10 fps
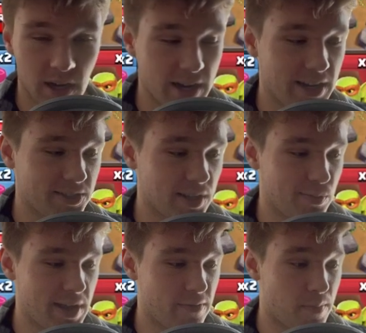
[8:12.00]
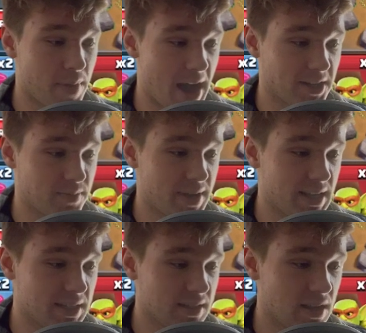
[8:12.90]
right, next up we have a box
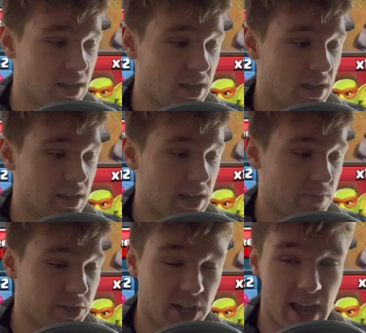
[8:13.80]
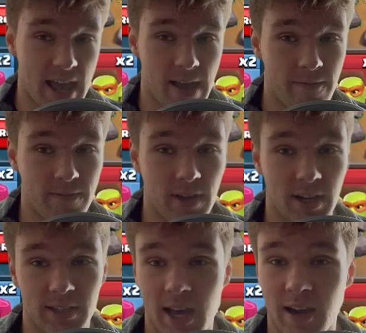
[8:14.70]
base, which I have an
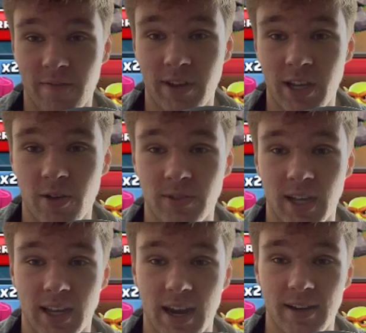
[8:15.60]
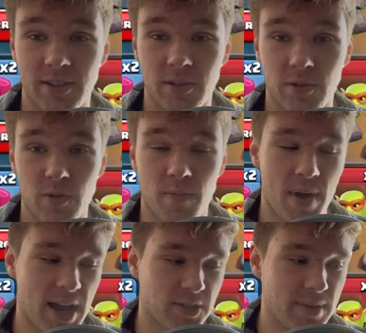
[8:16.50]
entire video dedicated to
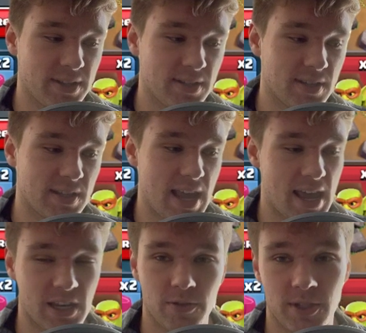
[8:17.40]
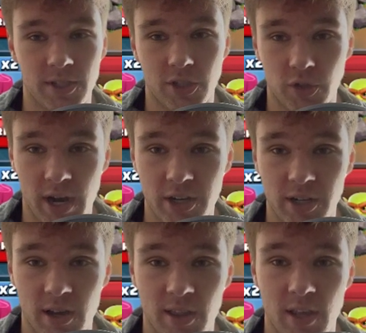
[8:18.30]
box bases and using the
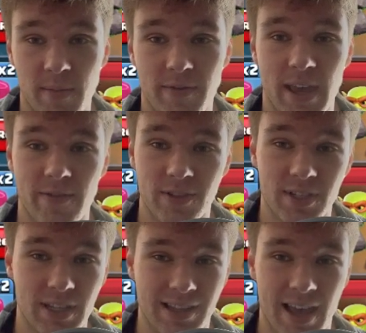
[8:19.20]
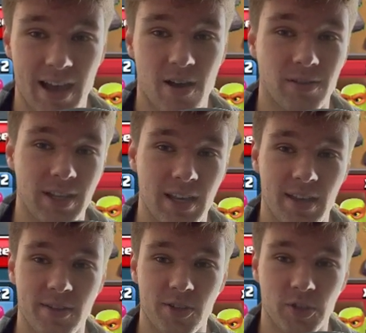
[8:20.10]
strategy on them. If you haven't seen that, I'll link it
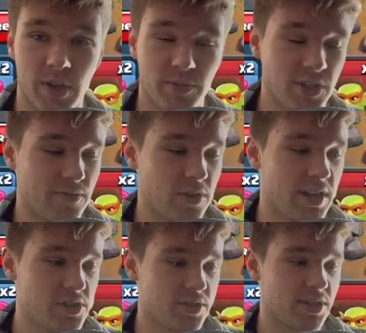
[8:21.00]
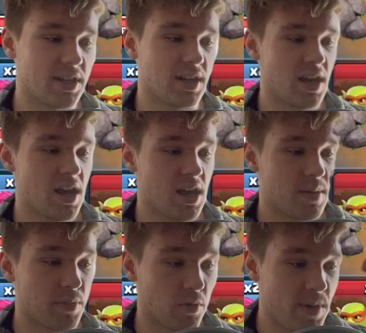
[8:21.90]
in the description if you're interested.
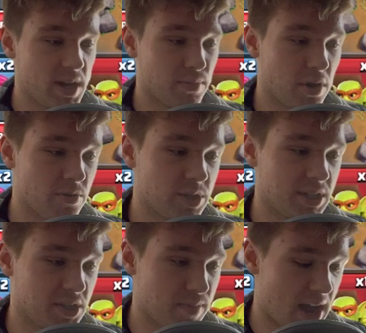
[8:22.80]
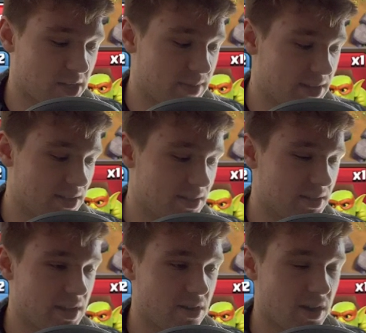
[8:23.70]
But when approaching these box bases,
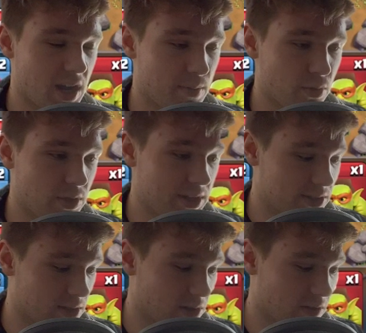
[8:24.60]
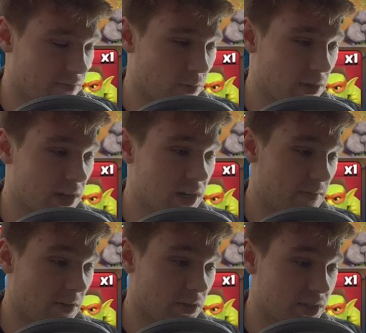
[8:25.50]
there are a couple things to look for.
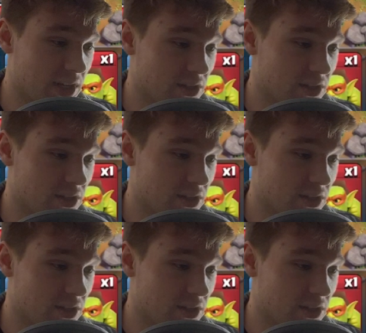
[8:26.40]
First things